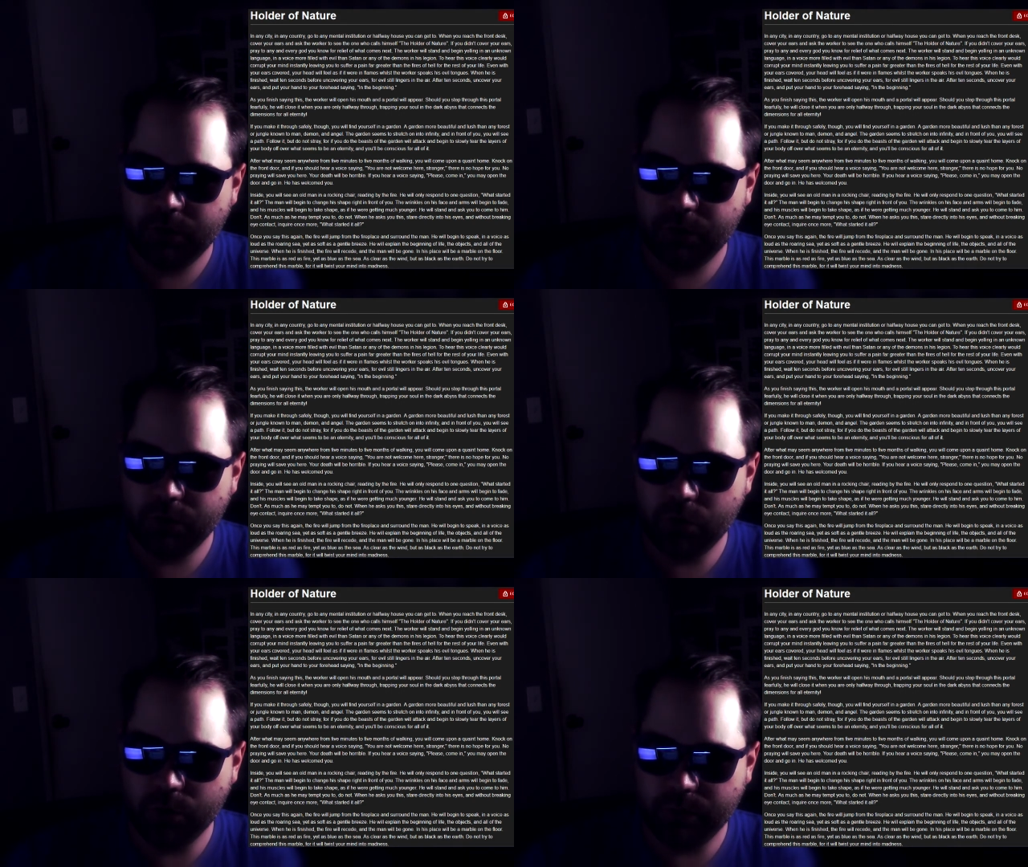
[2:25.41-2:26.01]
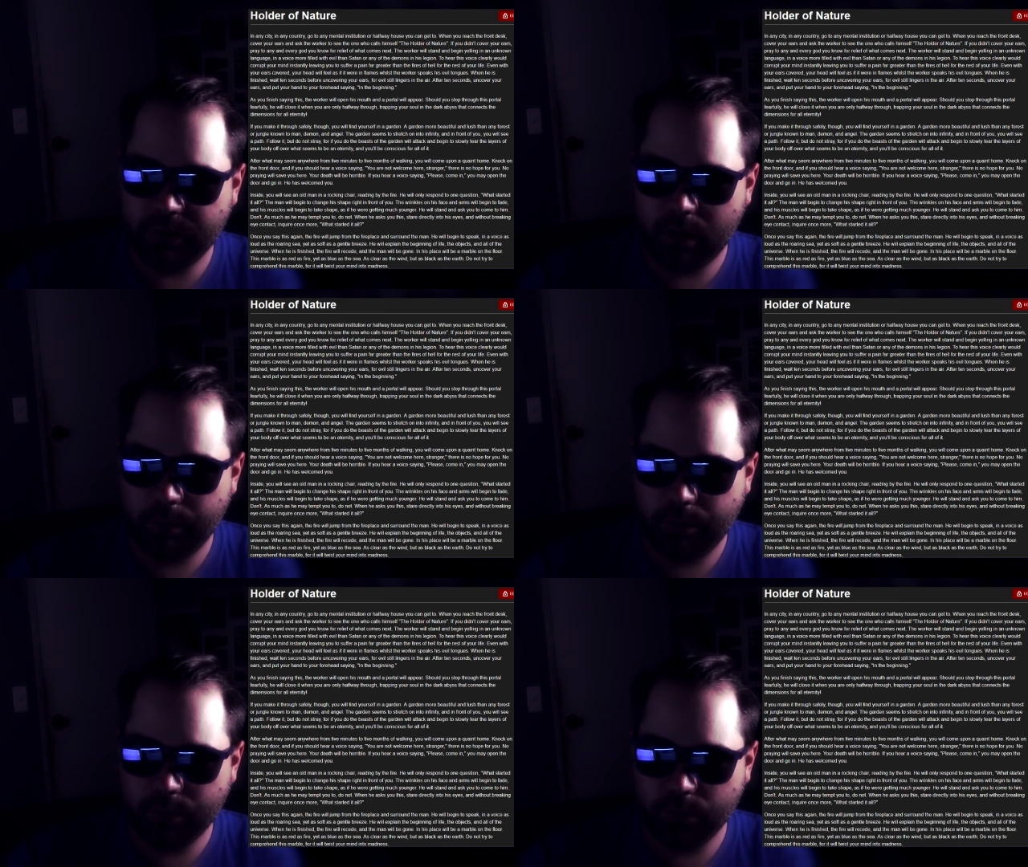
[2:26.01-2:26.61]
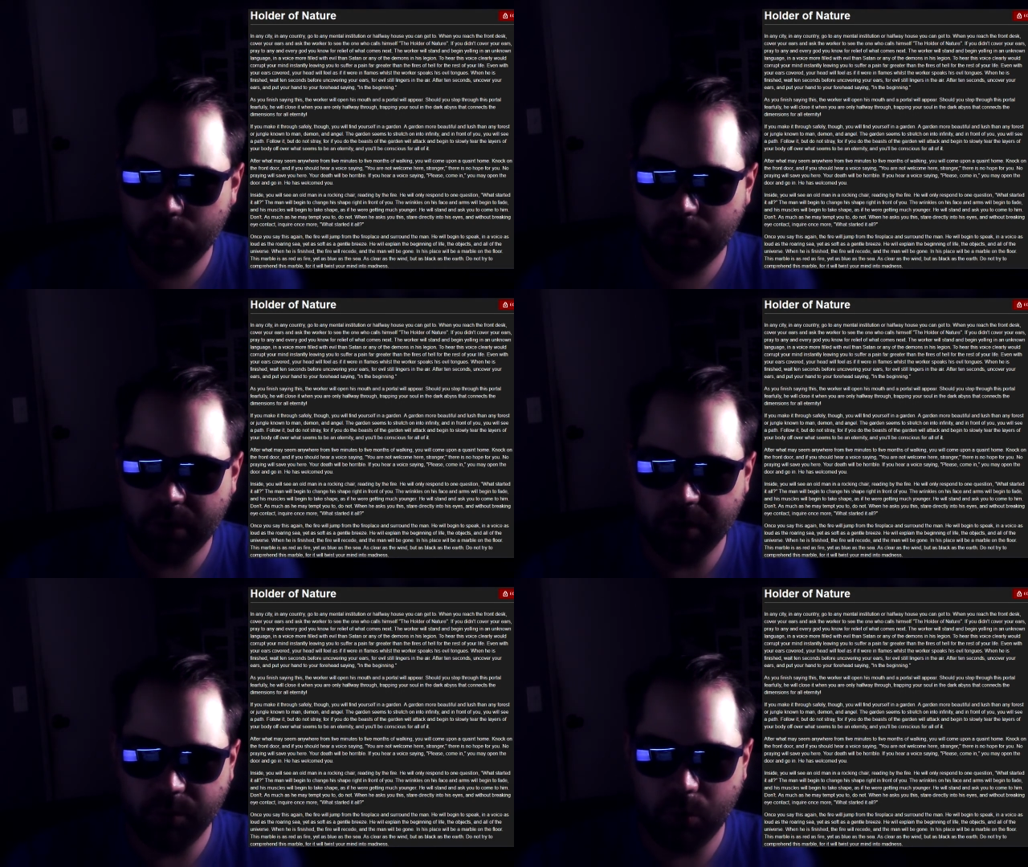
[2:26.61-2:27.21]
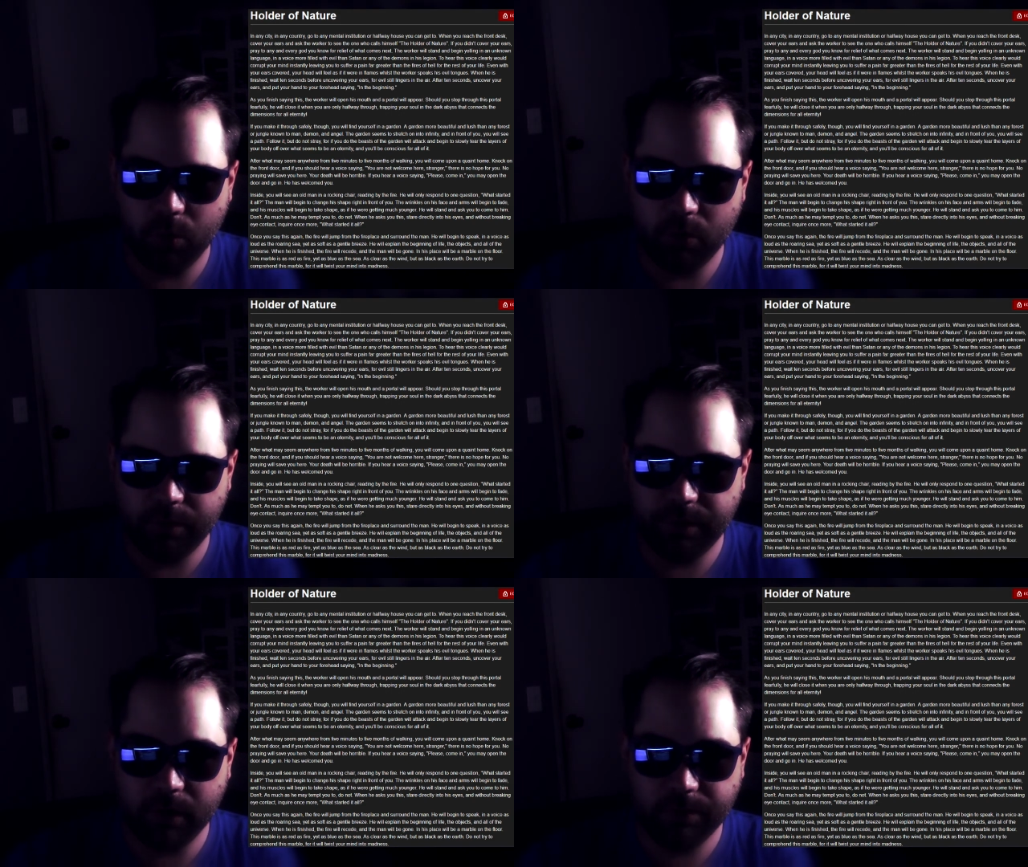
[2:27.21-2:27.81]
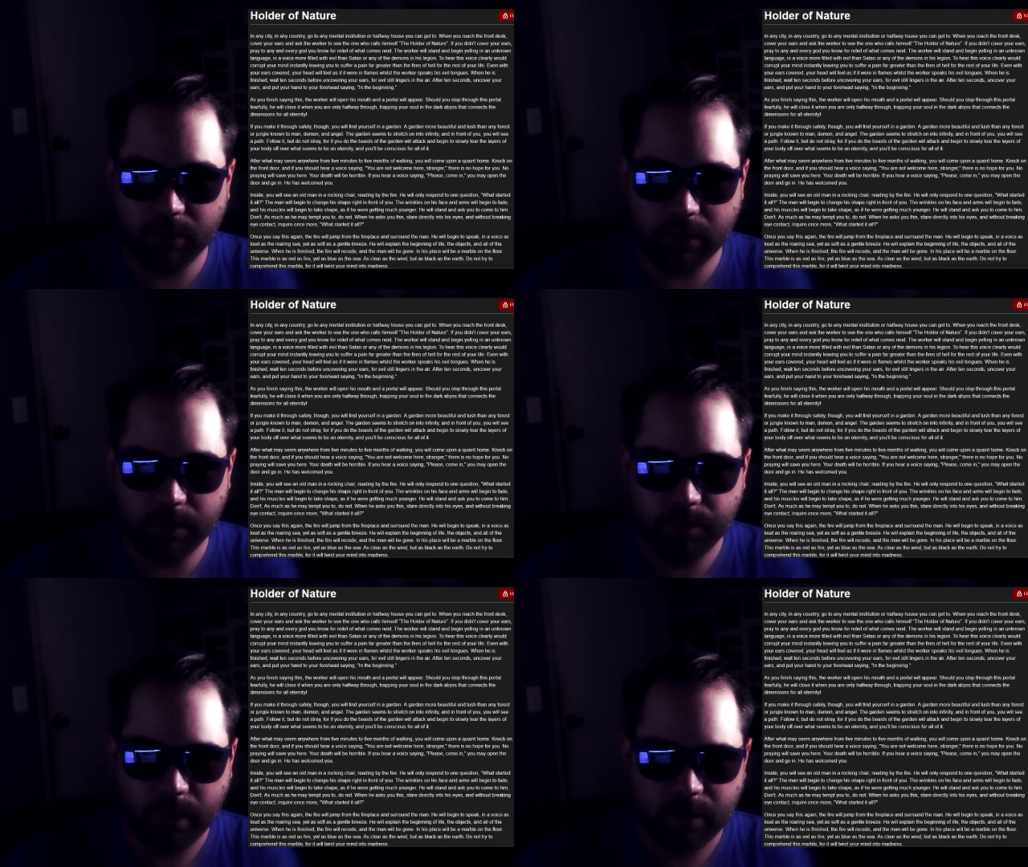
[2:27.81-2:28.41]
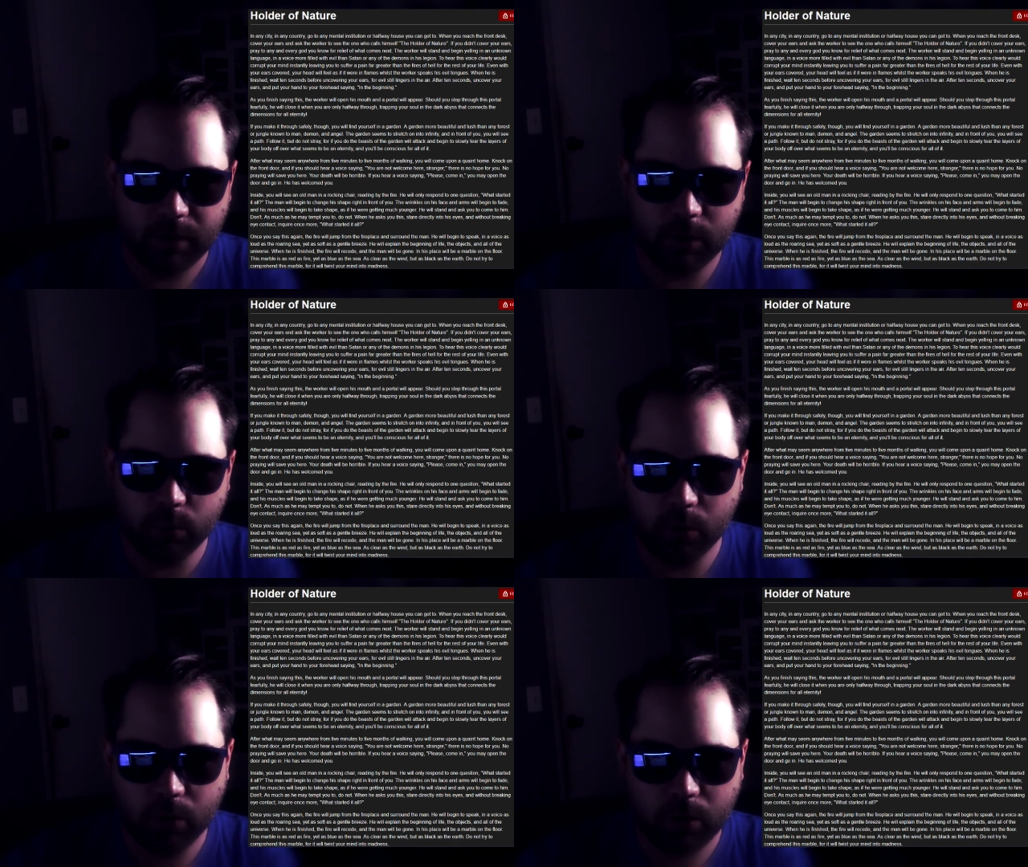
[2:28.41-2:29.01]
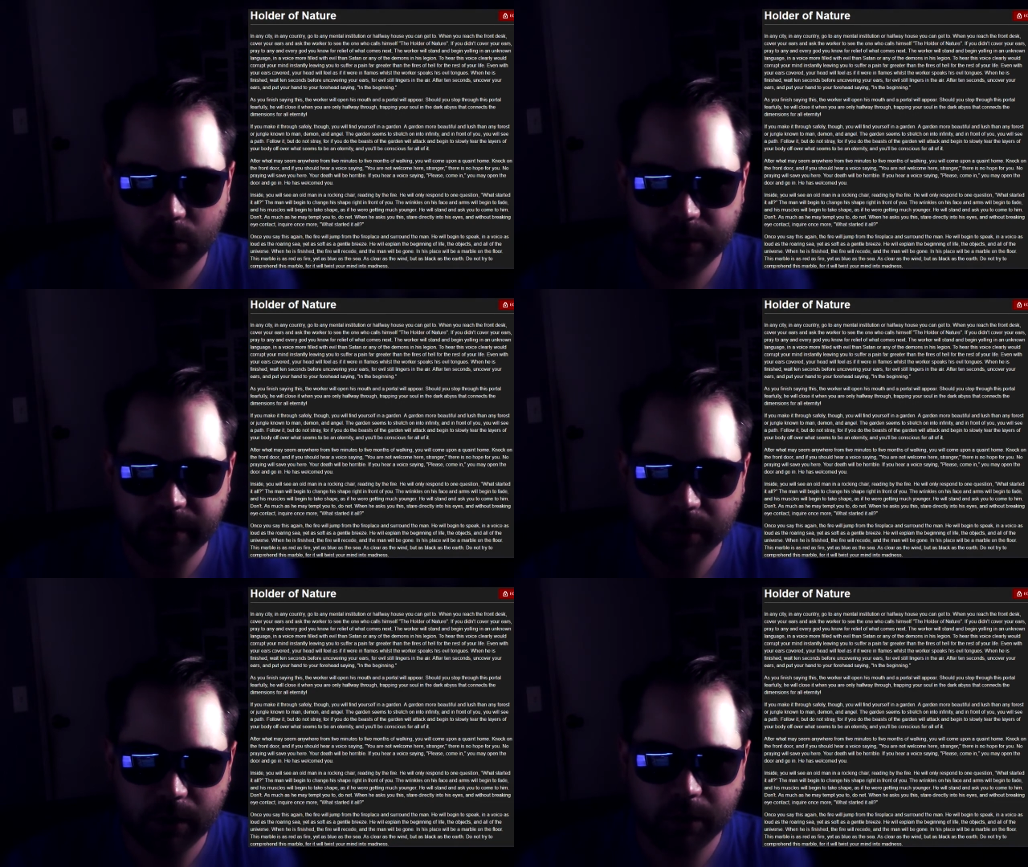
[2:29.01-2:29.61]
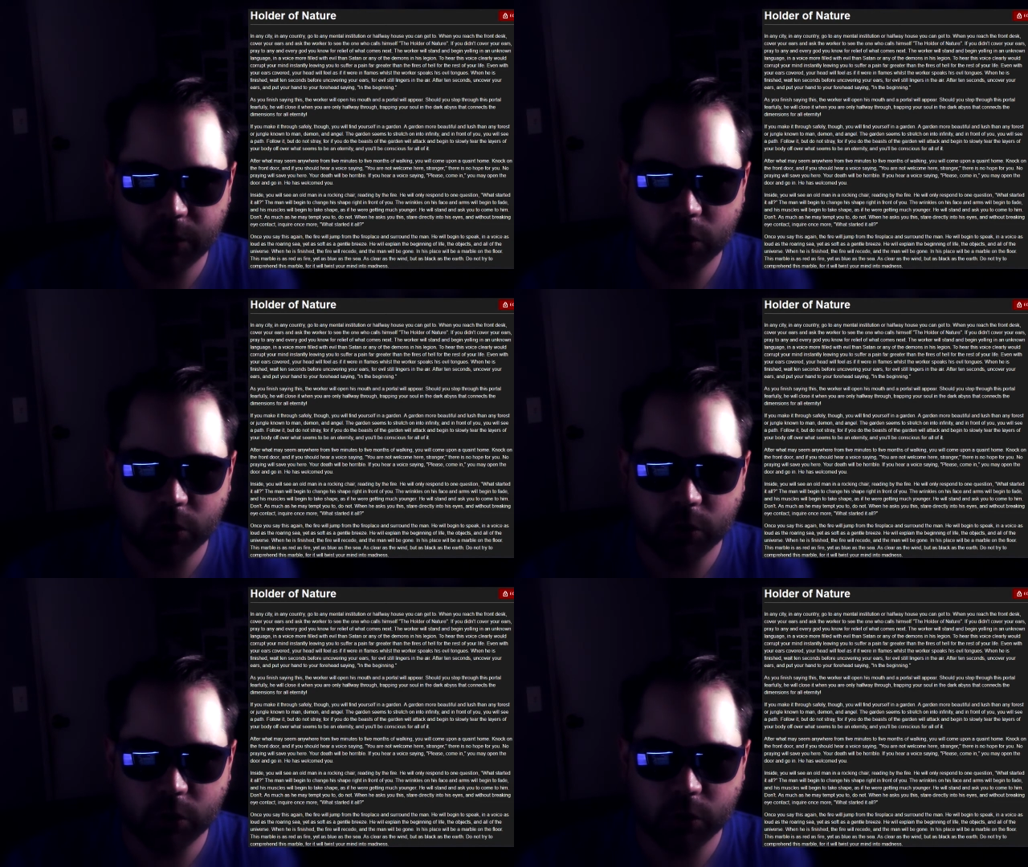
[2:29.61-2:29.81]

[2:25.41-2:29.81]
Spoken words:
Nobody's mouth can be seen.